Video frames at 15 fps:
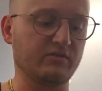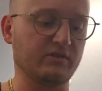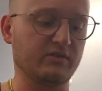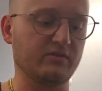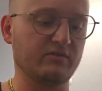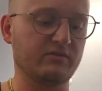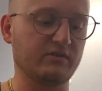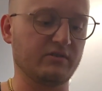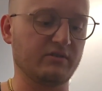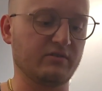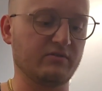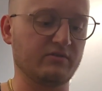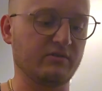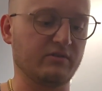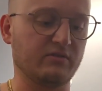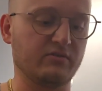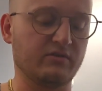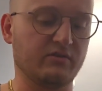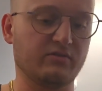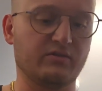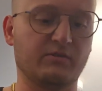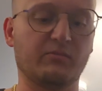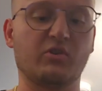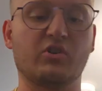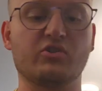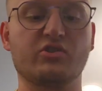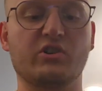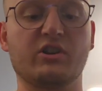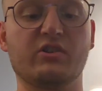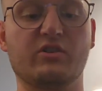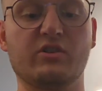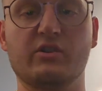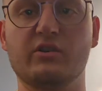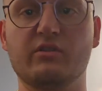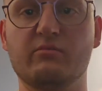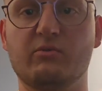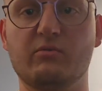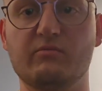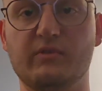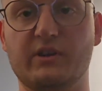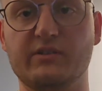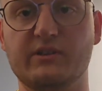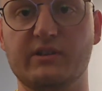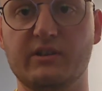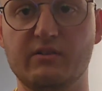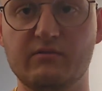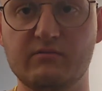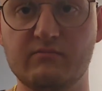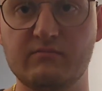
Cutty. I'm not going to show you cutting them up, that's it now.